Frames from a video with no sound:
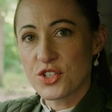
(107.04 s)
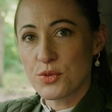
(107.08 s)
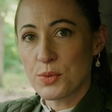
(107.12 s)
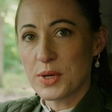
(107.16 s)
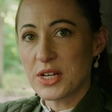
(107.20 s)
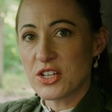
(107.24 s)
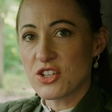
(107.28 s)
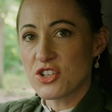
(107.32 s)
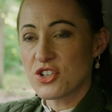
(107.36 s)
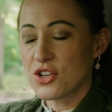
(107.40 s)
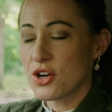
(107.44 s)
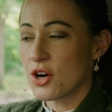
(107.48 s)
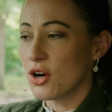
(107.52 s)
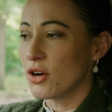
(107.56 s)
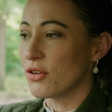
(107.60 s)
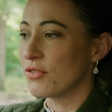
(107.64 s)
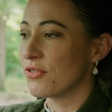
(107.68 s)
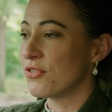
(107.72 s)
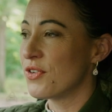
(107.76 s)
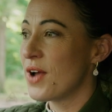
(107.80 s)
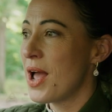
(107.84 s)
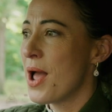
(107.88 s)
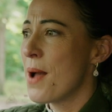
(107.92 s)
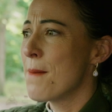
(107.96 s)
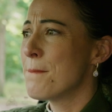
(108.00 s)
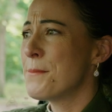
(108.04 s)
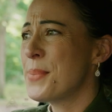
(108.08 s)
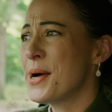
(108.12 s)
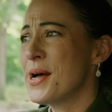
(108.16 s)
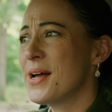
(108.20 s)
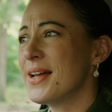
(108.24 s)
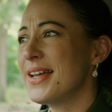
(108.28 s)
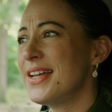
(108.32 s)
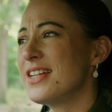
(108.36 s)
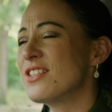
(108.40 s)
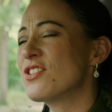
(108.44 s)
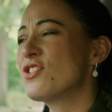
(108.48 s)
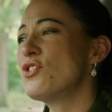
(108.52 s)
switched off.
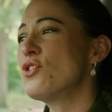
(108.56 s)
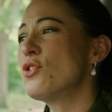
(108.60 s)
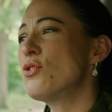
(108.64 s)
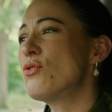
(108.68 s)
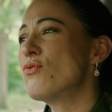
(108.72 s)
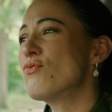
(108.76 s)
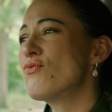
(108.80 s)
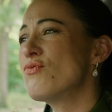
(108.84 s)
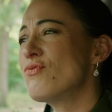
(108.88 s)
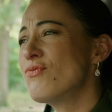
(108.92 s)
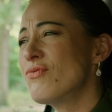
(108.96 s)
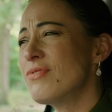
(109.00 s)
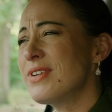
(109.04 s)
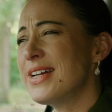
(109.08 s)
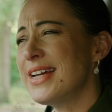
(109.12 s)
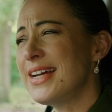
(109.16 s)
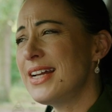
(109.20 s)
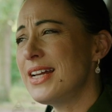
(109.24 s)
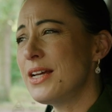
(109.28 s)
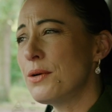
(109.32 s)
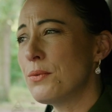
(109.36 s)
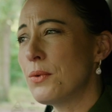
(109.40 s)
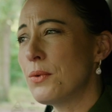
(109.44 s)
But it's not really